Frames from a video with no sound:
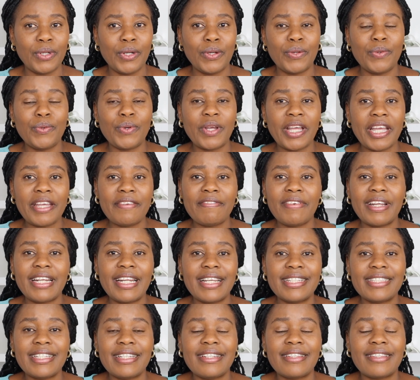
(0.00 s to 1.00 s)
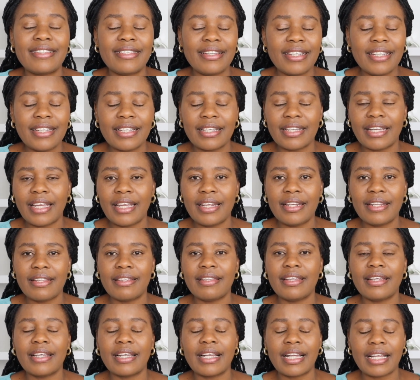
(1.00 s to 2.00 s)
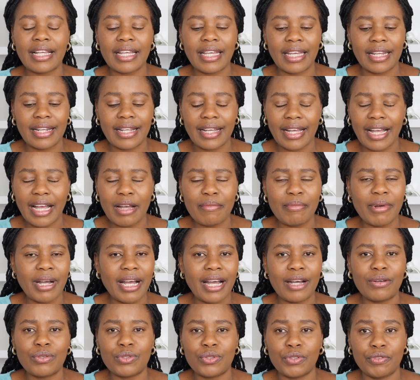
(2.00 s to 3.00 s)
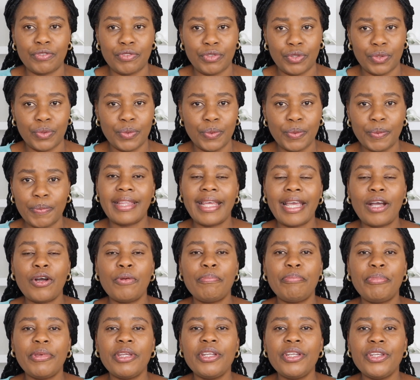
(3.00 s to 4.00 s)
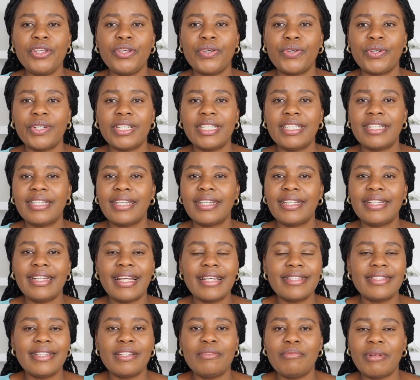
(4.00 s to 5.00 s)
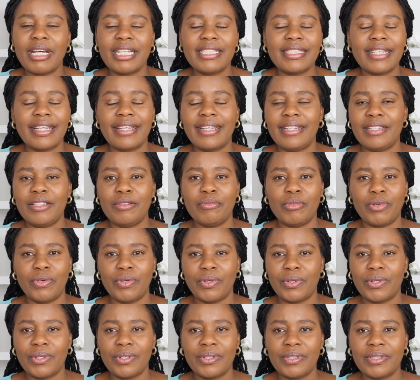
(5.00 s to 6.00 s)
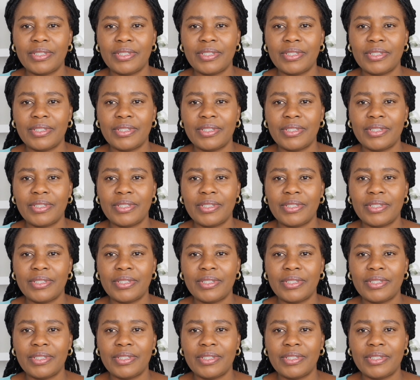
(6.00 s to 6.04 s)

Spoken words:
whoever doesn't think anything can come out of you, their opinion doesn't matter anymore,